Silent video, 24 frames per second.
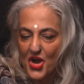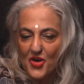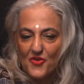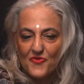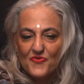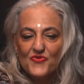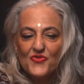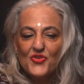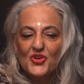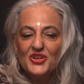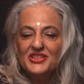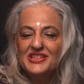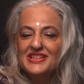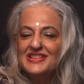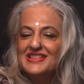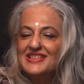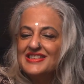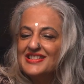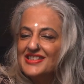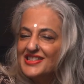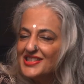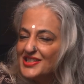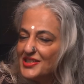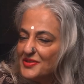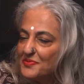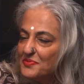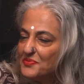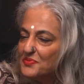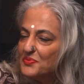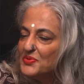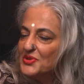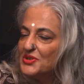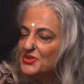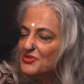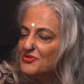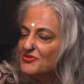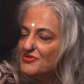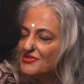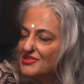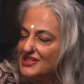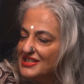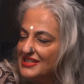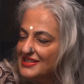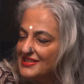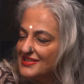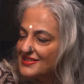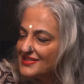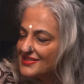for the simple
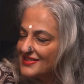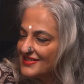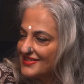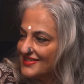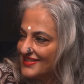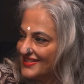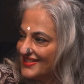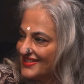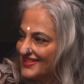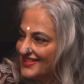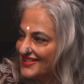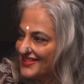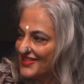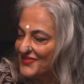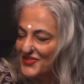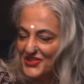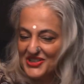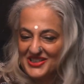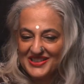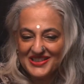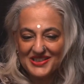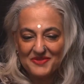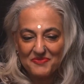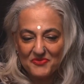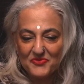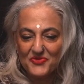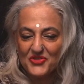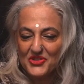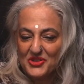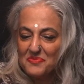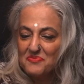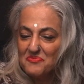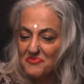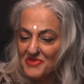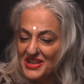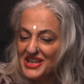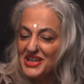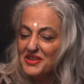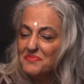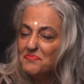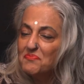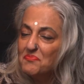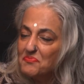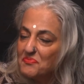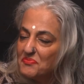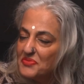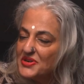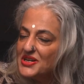reason, for the main
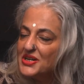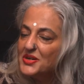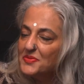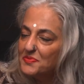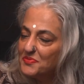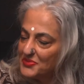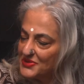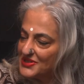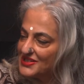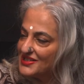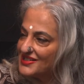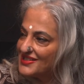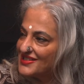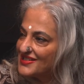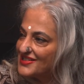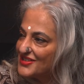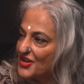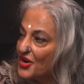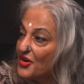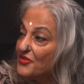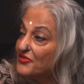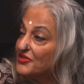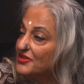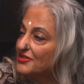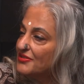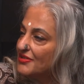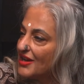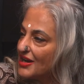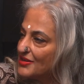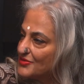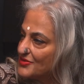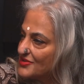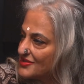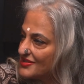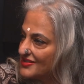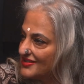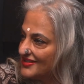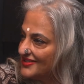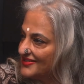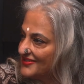purpose of arousal,